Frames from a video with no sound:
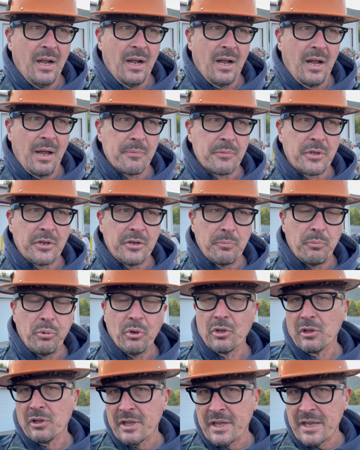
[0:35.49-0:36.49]
I'm gonna
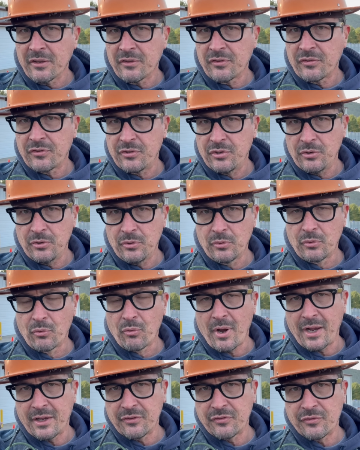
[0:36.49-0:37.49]
put links to
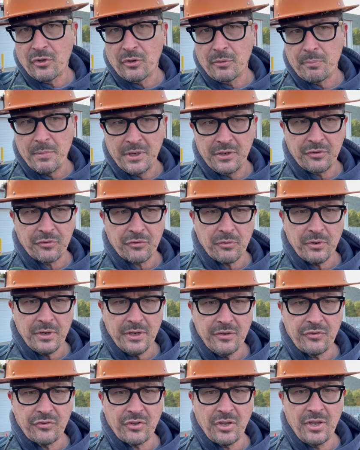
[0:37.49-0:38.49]
Grindstone
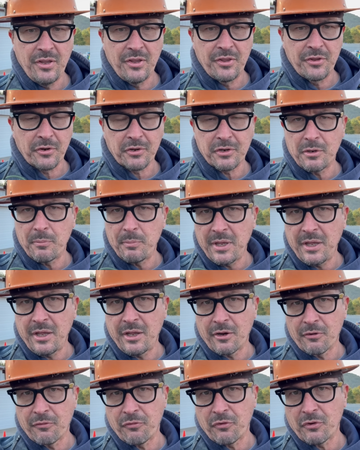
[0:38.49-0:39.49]
Ministries. They're gonna be
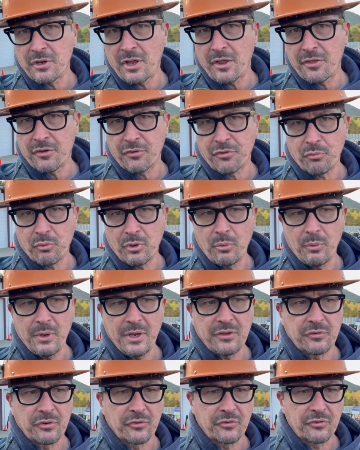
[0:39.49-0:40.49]
here for another three
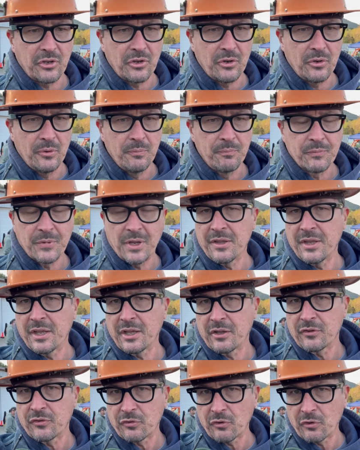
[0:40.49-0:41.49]
weeks or so, and they
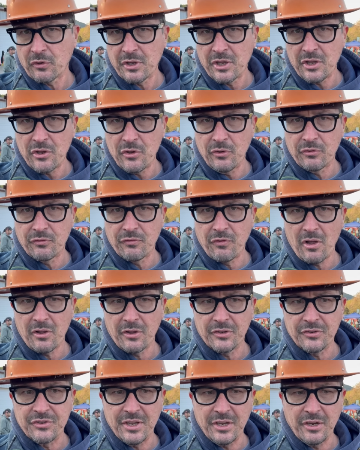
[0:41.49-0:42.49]
could certainly use
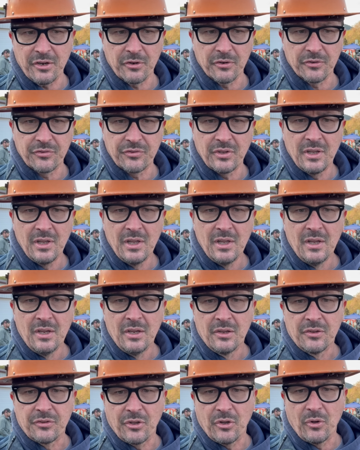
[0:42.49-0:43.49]
volunteers.
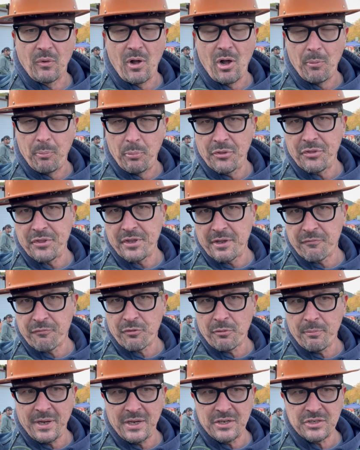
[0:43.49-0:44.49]
So I'll put the
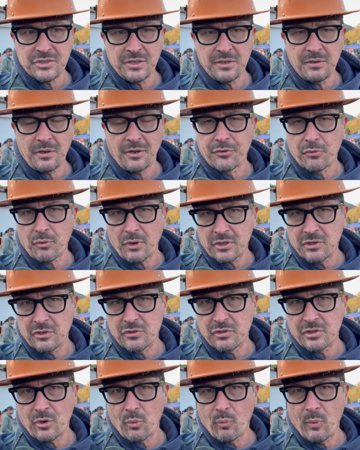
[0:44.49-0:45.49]
information, I'll direct you
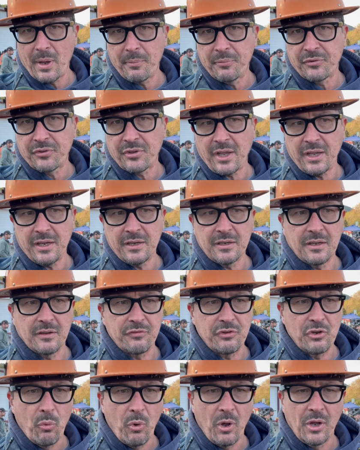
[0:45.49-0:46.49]
to their website
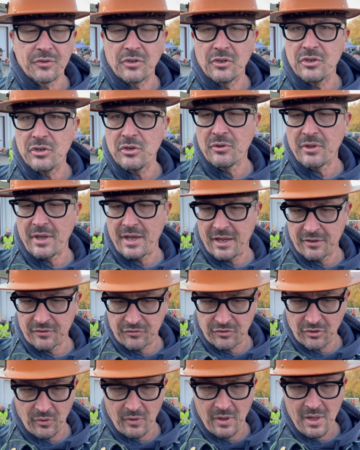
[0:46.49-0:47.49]
if you want to do that.
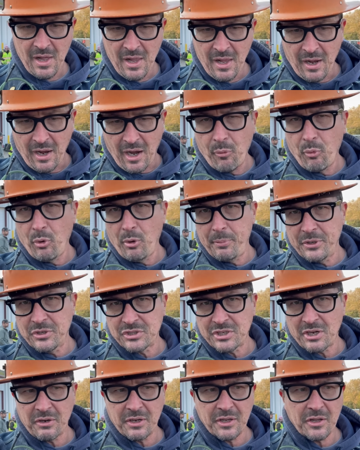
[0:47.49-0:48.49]
So I will be
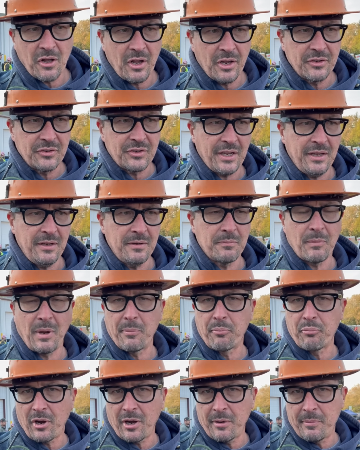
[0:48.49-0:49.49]
sharing content. My
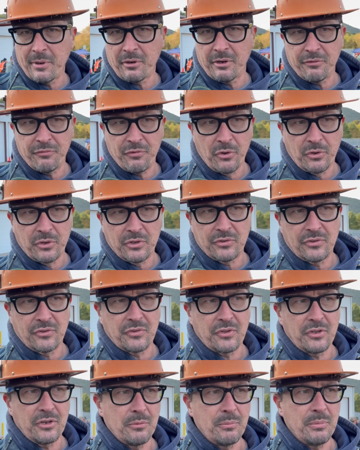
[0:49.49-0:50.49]
primary focus is
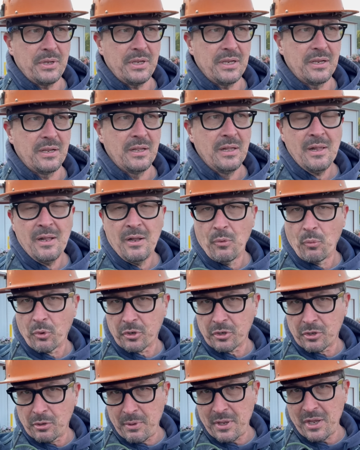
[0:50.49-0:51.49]
gonna be, we're
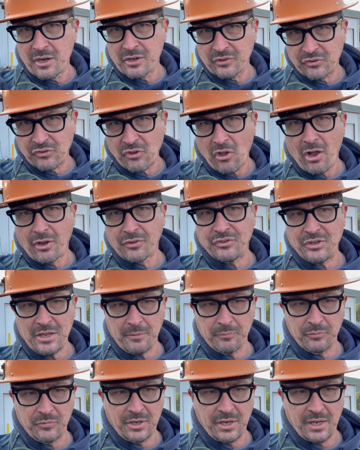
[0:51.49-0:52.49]
gonna be on a saw
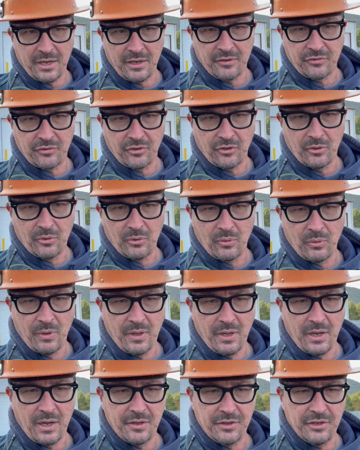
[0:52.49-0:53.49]
team today. So
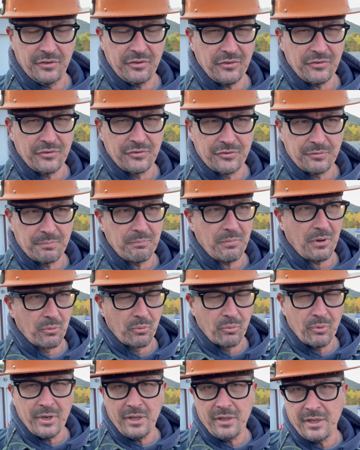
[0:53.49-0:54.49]
uh, this is a
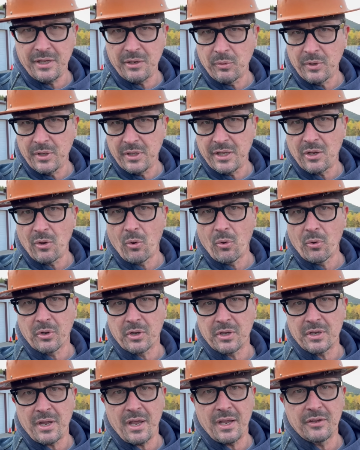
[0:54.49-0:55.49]
really, really
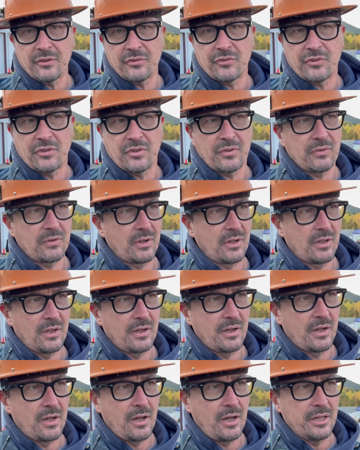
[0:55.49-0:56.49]
organized
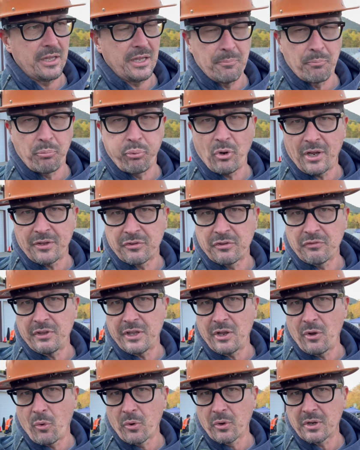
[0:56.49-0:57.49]

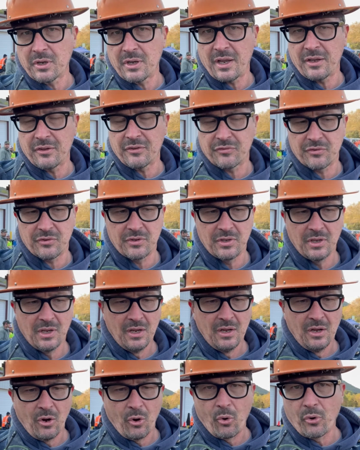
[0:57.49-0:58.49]
impressively organized
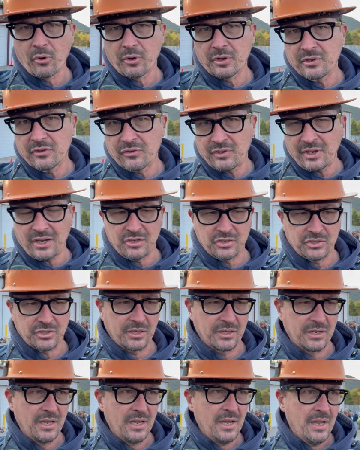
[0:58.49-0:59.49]

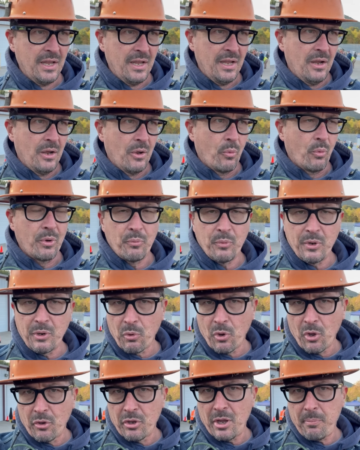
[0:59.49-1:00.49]
organization. When we
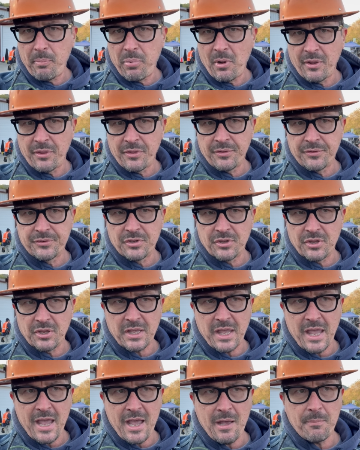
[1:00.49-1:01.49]
rolled up on to the
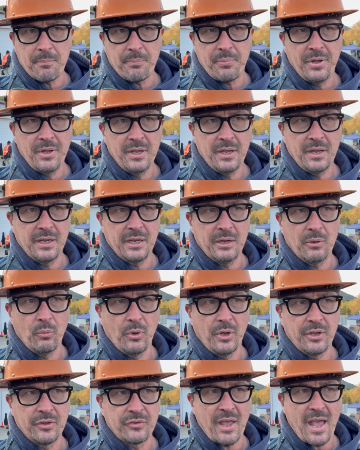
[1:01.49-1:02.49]
camp, it
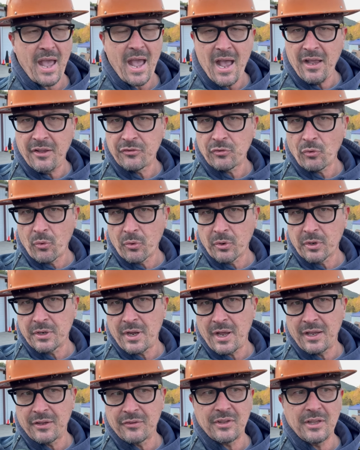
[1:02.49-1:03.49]
was as
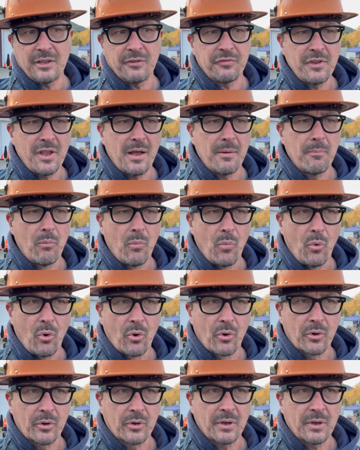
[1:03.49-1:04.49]
organized, if not more,